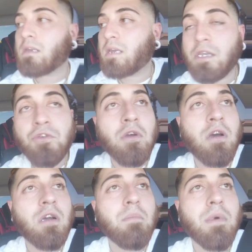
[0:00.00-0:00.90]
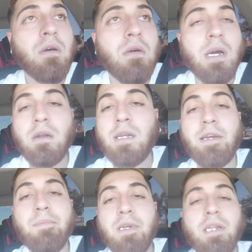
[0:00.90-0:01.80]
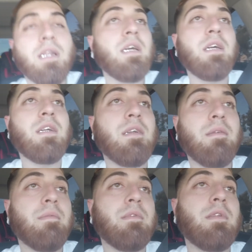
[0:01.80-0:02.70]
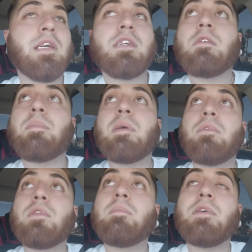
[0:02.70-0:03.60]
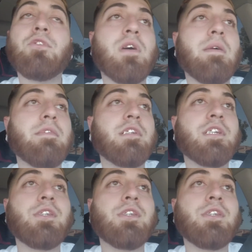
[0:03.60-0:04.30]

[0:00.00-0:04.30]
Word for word: because he drunk, bro. I don't like being next to people that be driving